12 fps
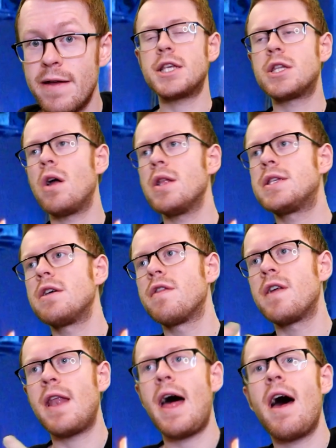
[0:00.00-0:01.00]
It's not until
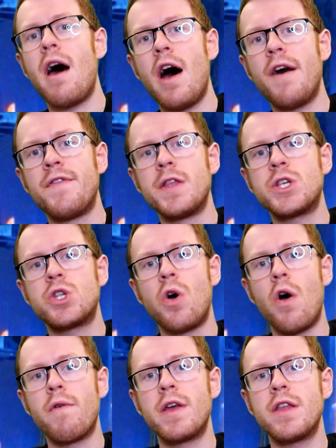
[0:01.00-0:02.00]
the latter half of the
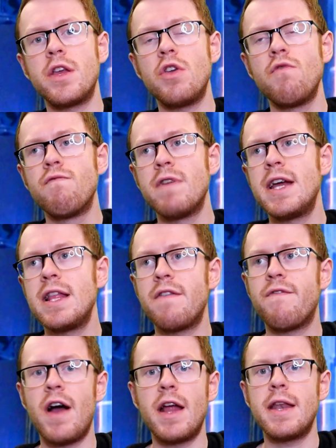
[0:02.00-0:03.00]
story that you really
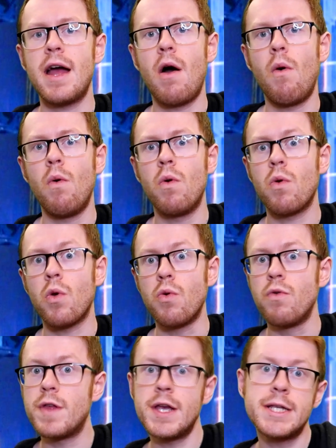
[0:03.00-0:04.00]
find out
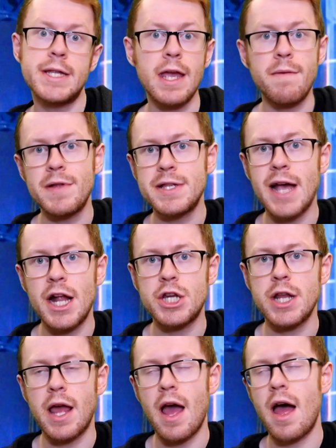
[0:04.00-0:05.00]
who these demons
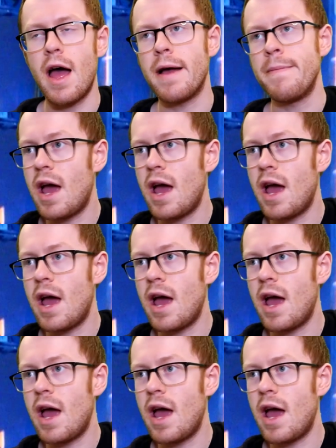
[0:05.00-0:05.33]
actually are.